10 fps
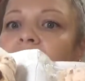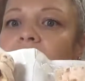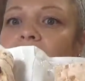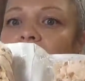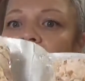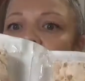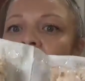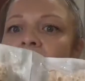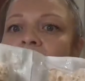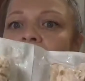Cooked
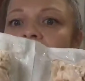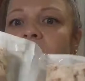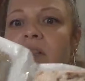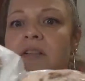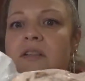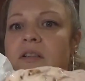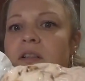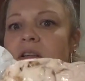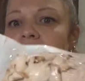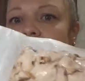chicken.
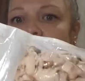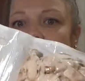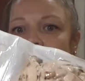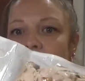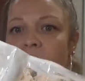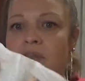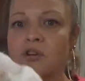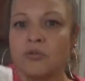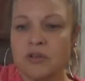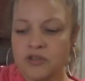You know, the
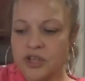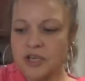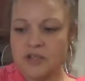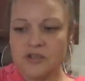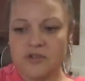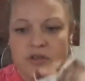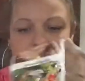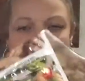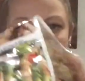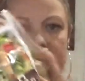grilled chicken
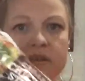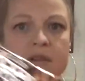strips.